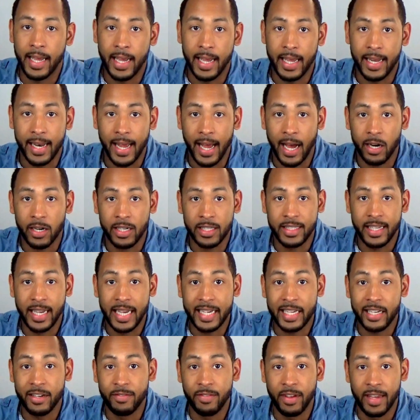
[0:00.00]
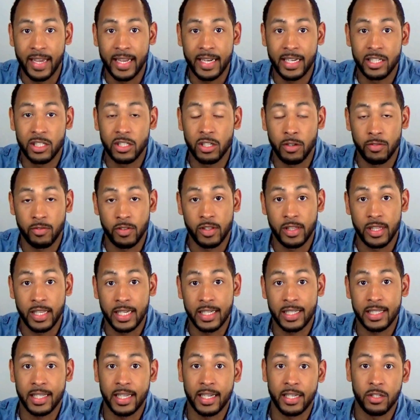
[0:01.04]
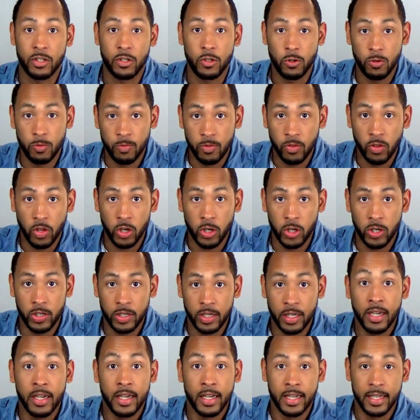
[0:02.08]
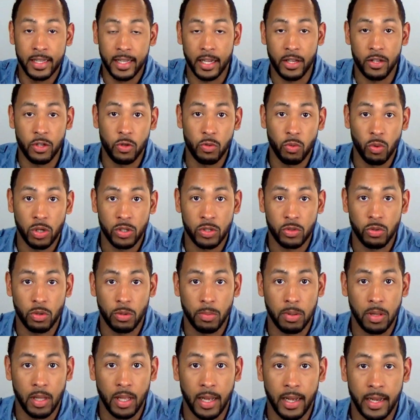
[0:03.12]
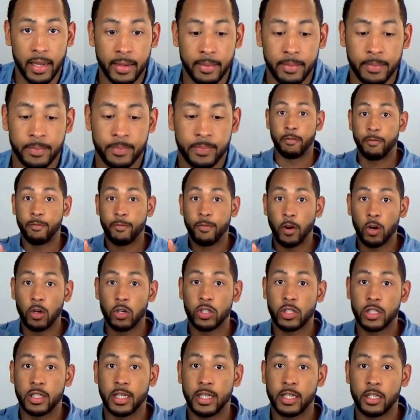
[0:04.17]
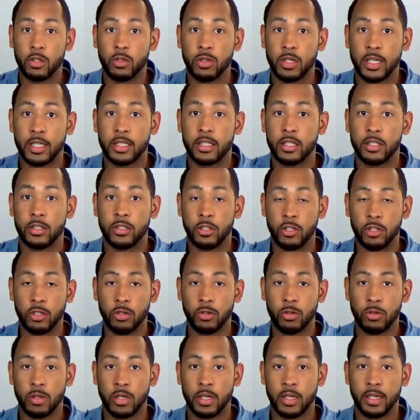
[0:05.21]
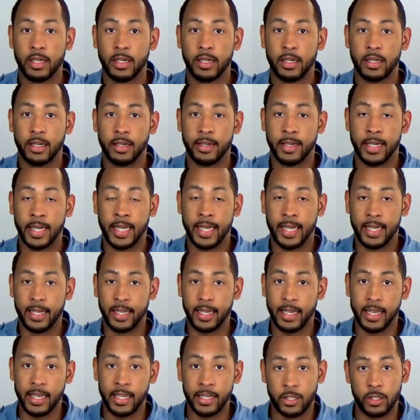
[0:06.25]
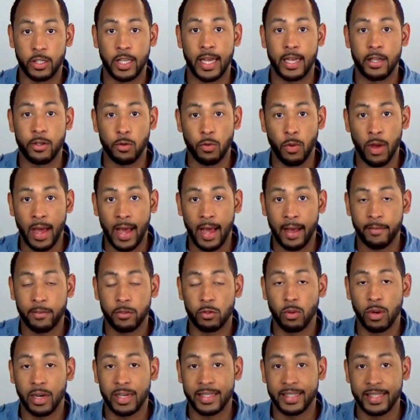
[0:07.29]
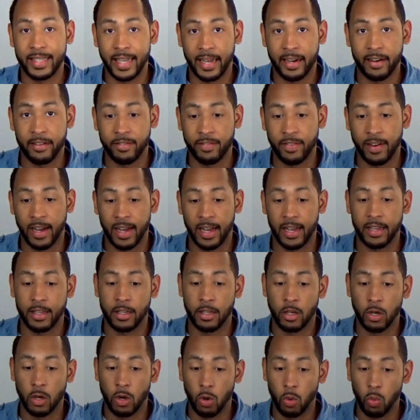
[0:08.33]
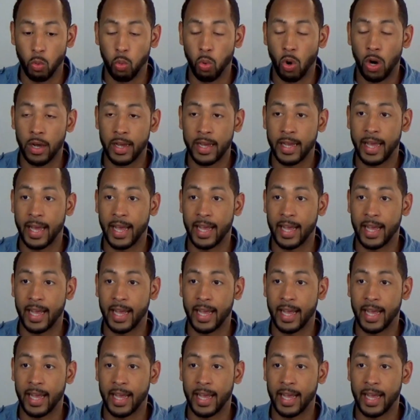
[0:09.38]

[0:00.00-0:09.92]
and how to take advantage of the things that you've learned and that you want to apply. The first thing you need to do is that you have to identify what